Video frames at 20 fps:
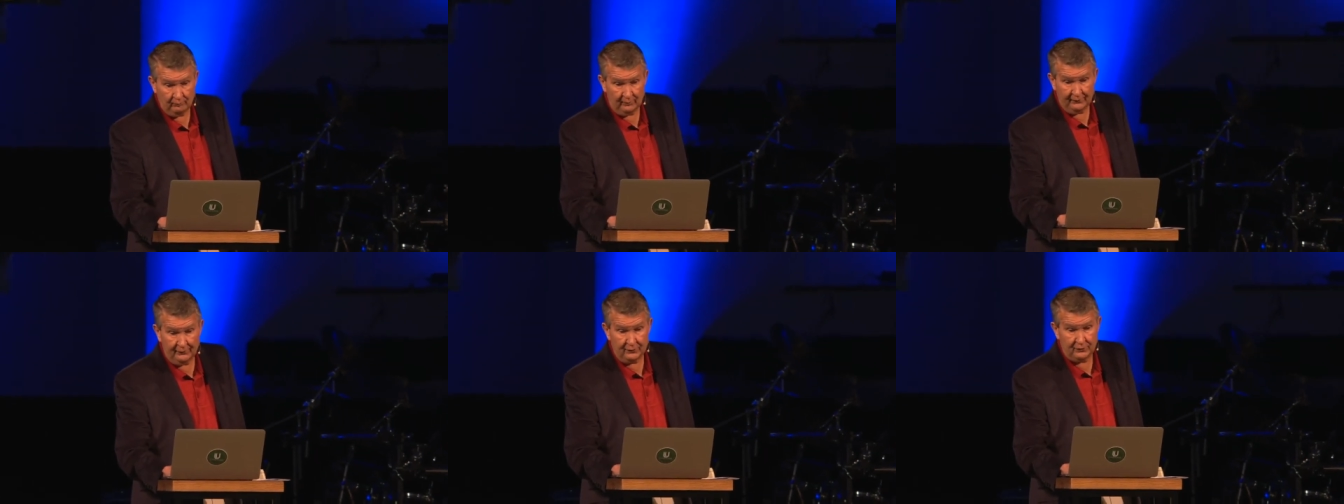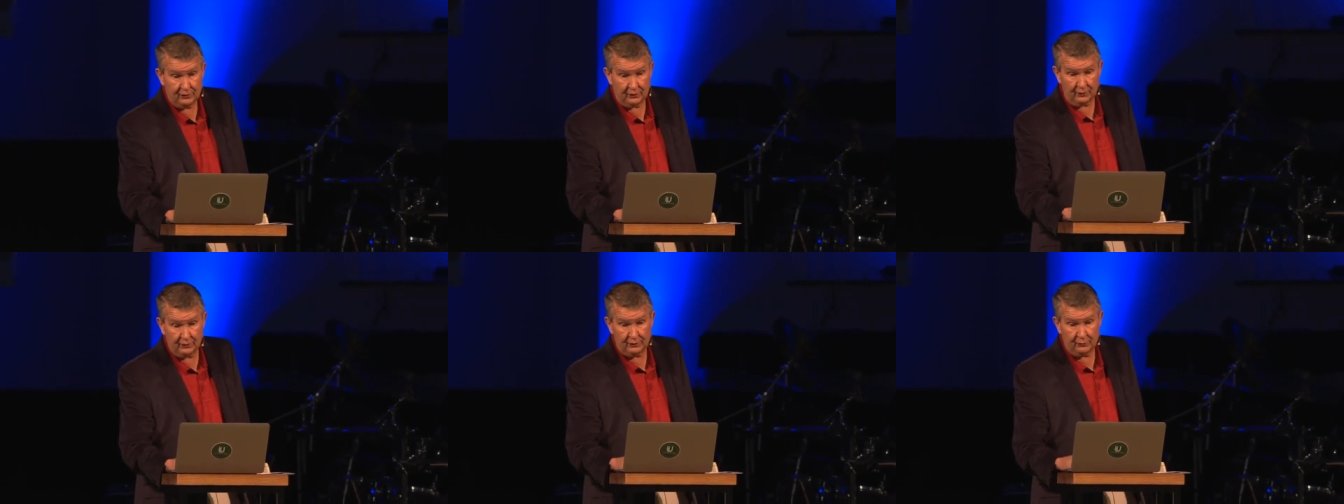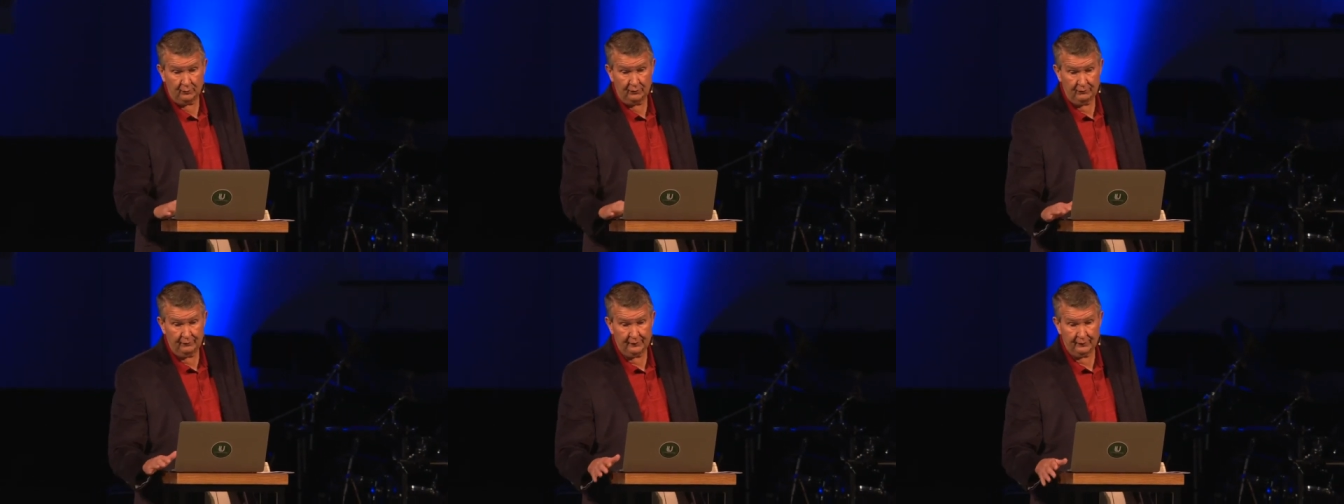but the church
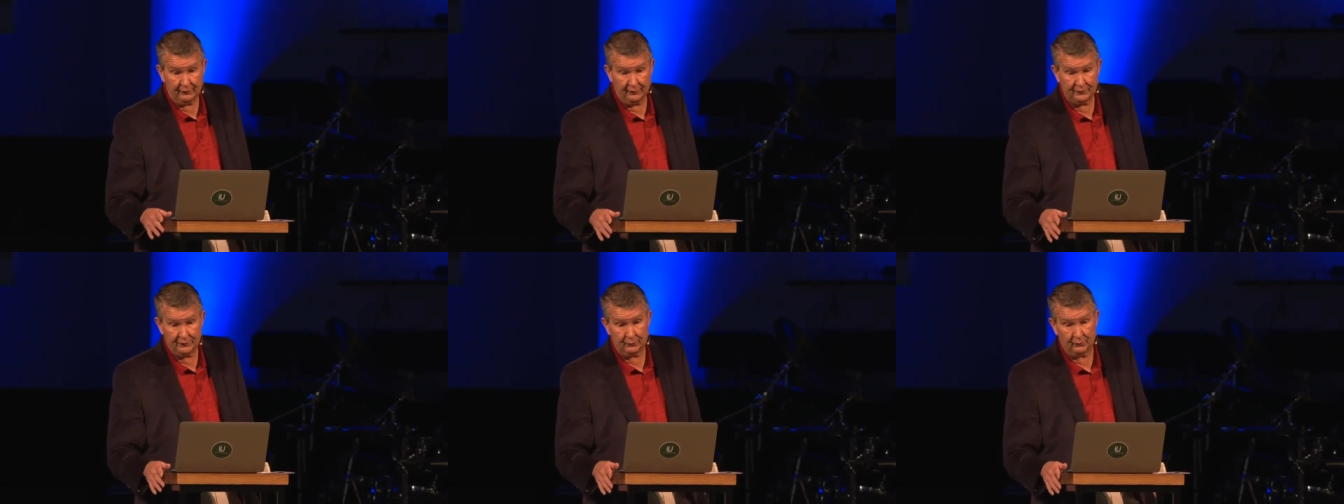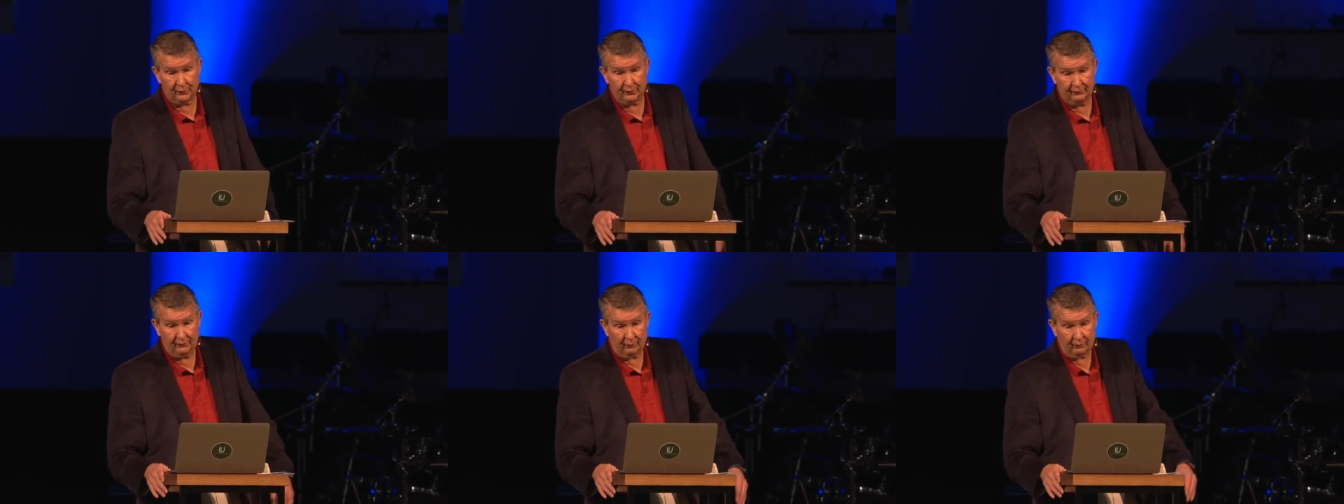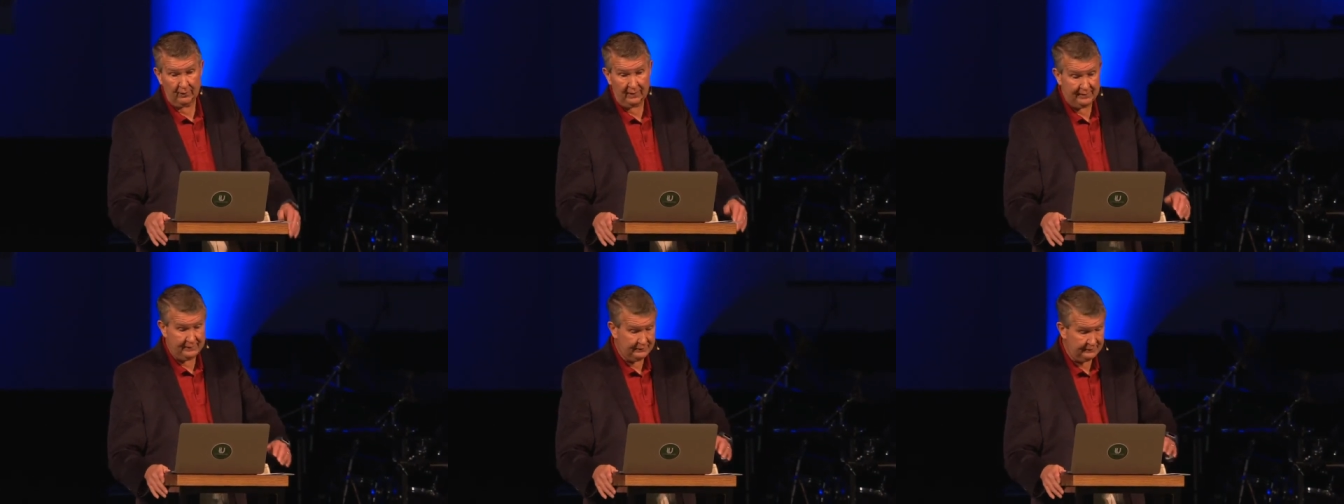would feel the sword of
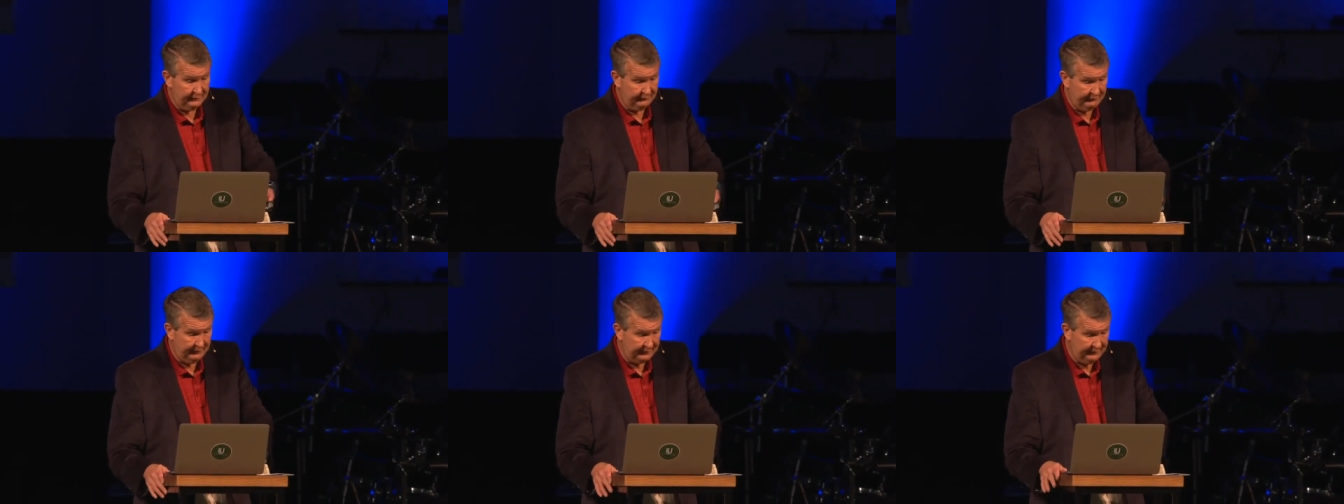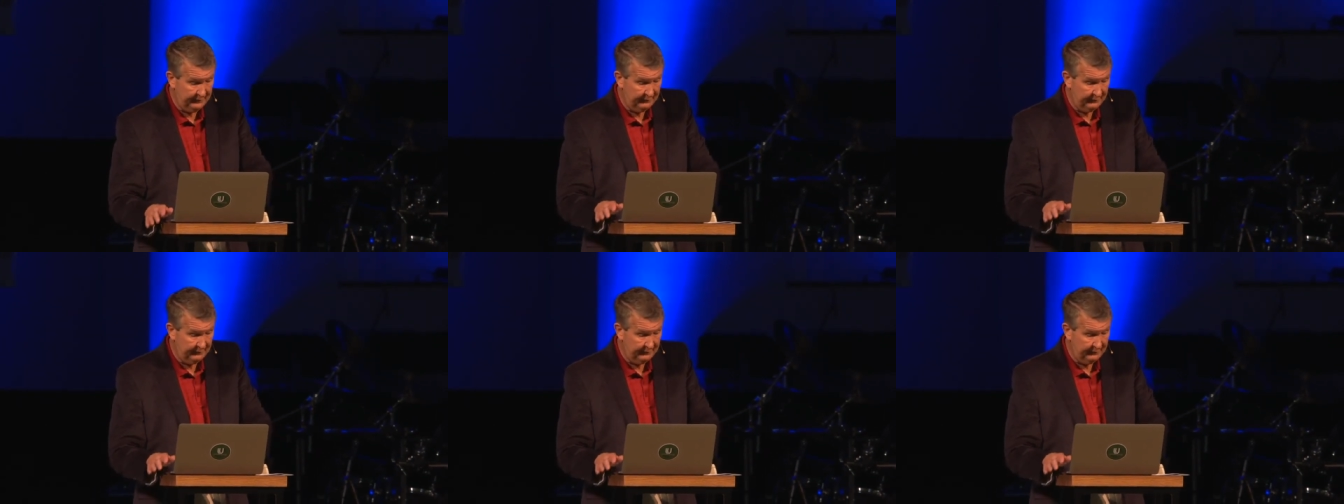Christ if they